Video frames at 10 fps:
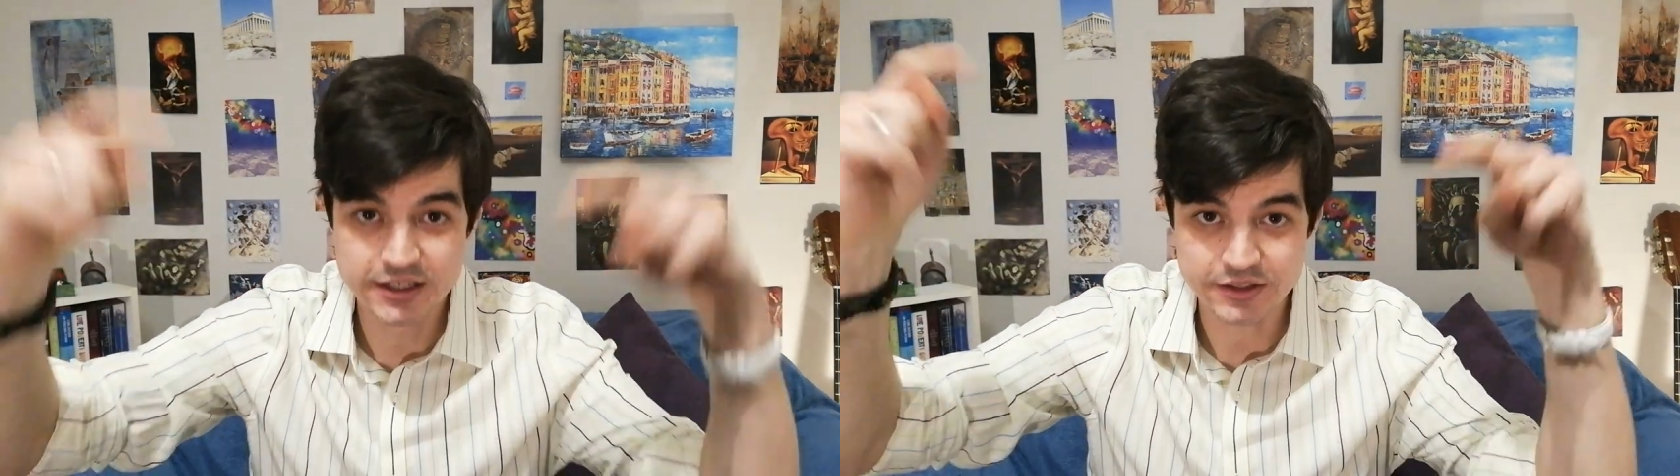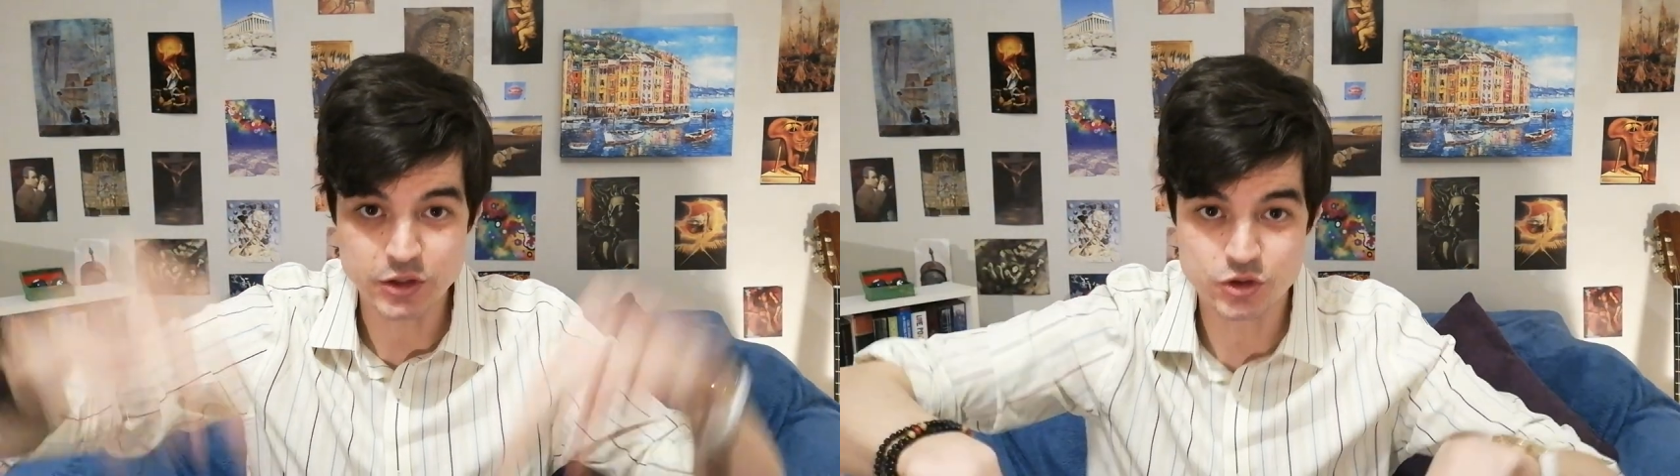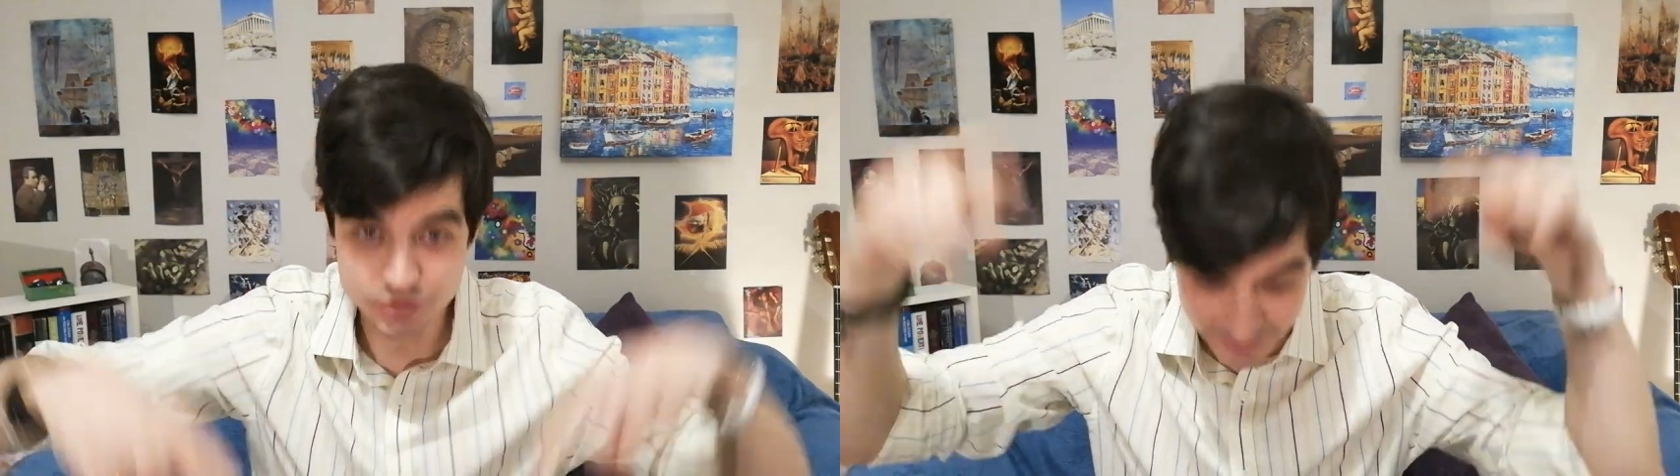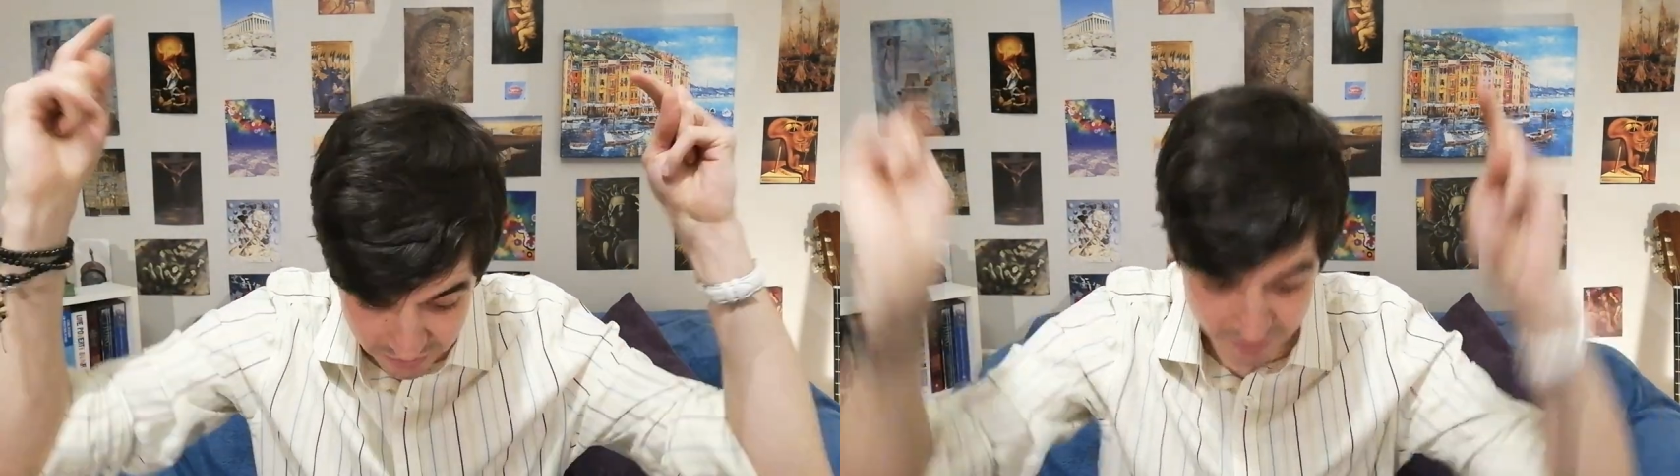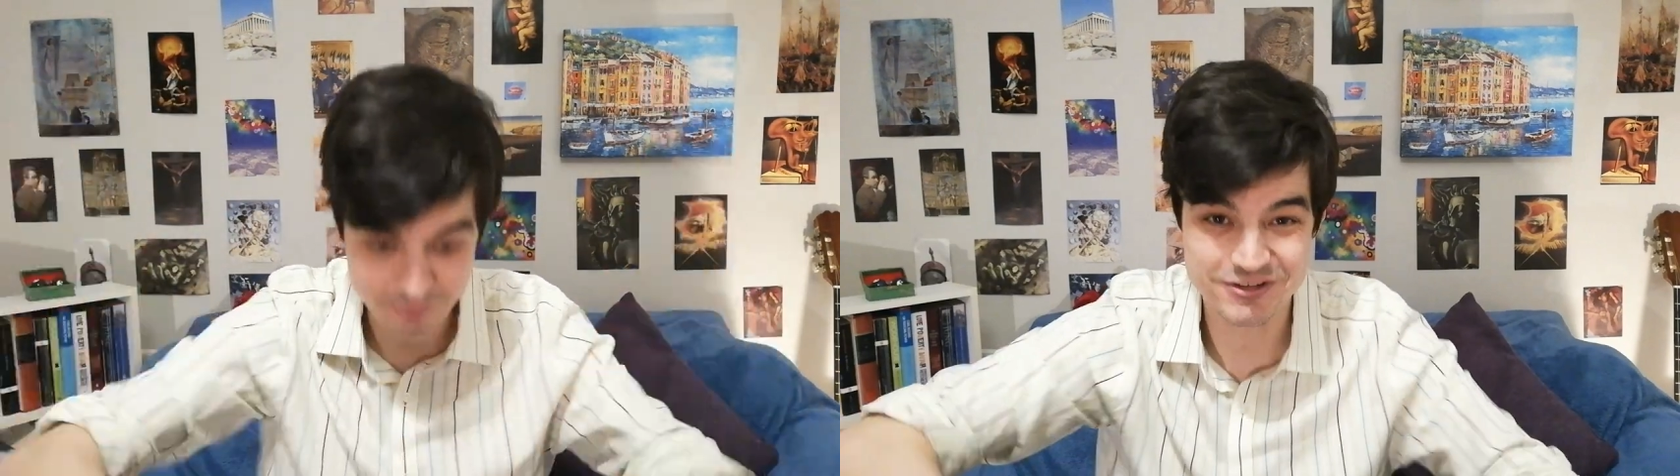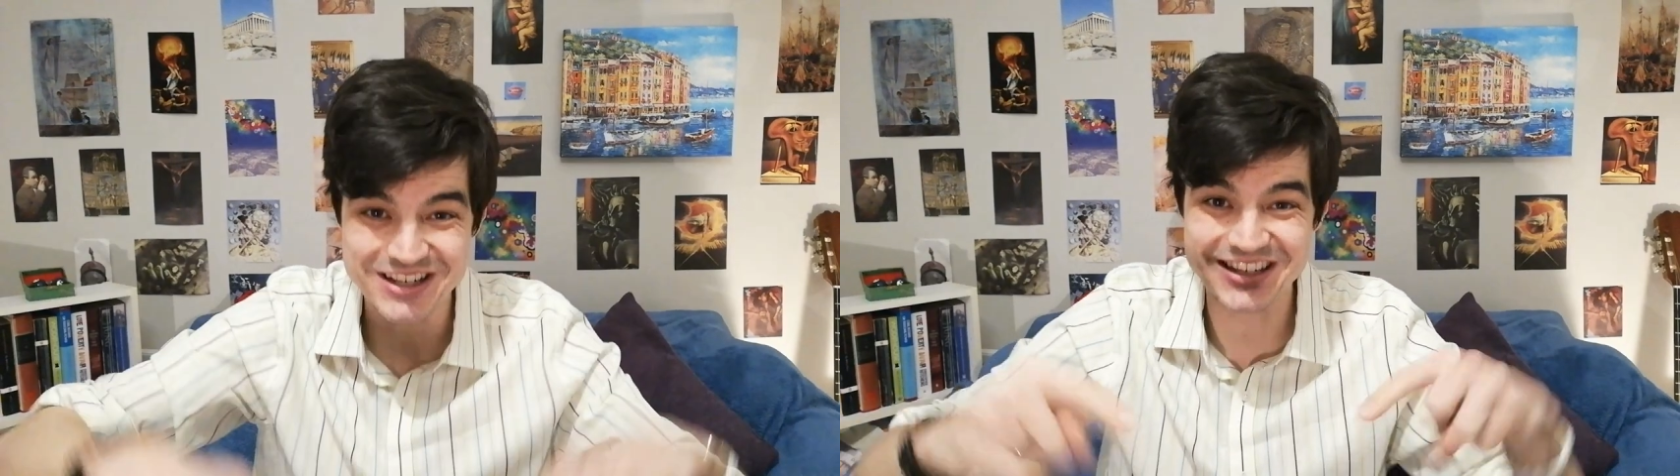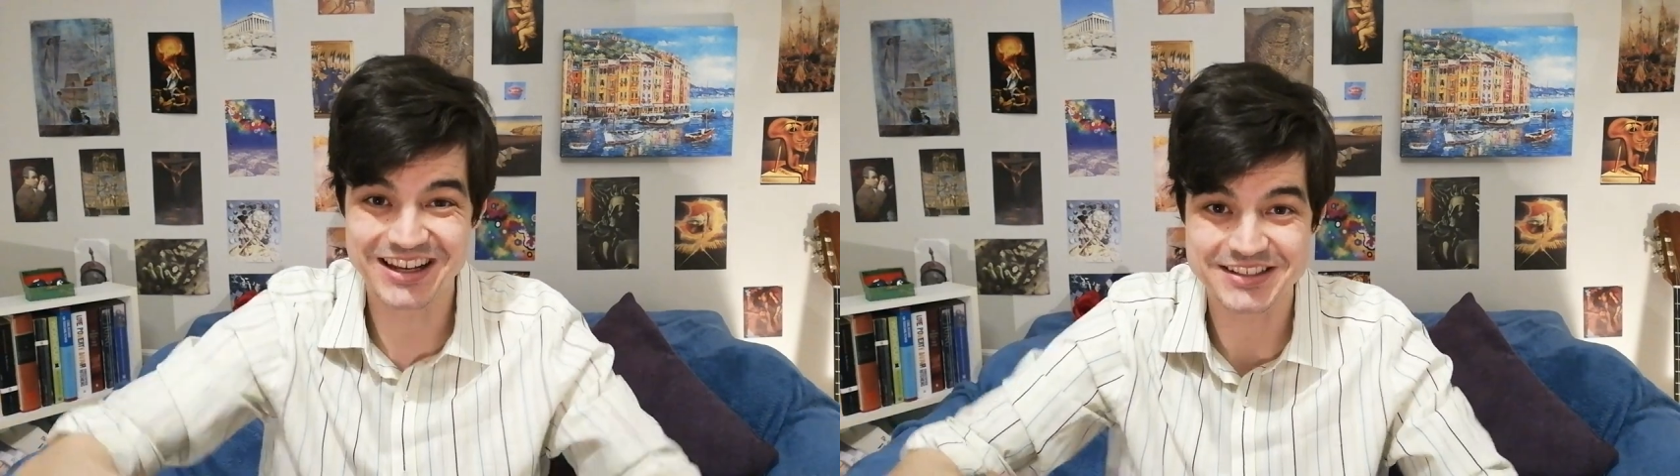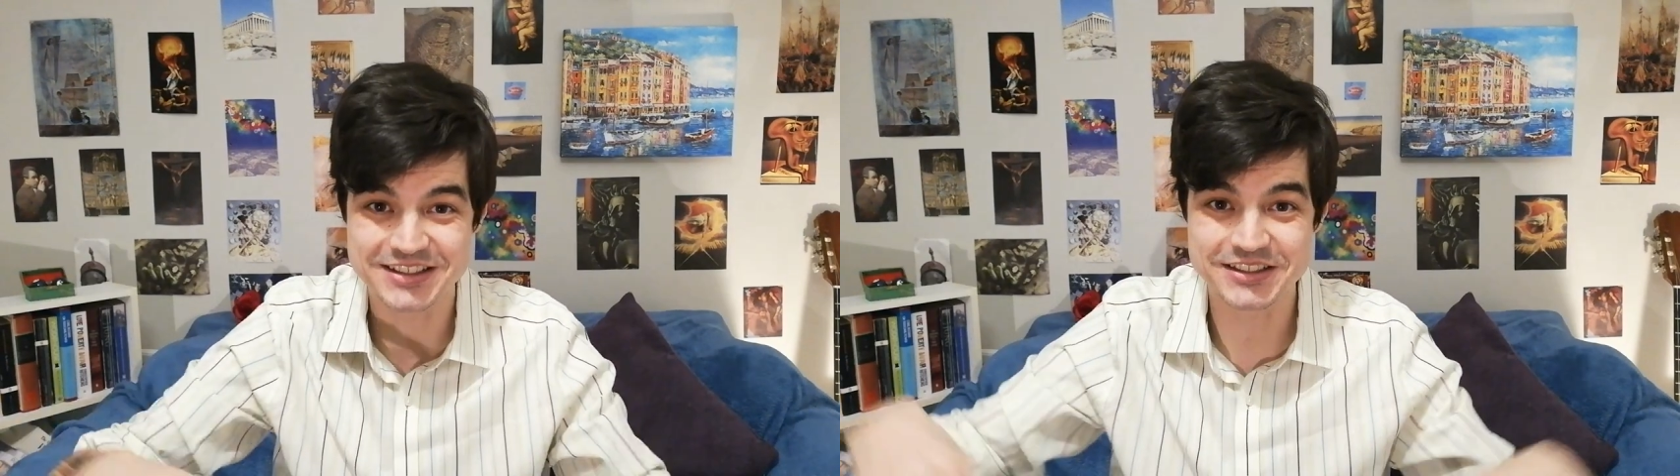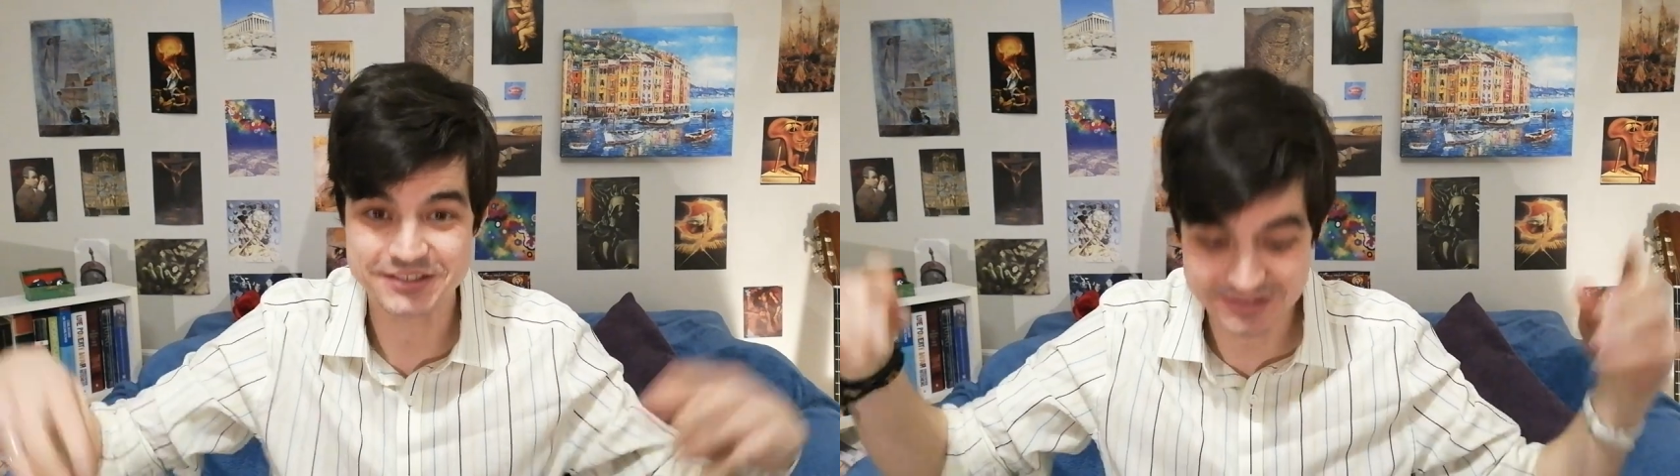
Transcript: The YouTube algorithm really likes it,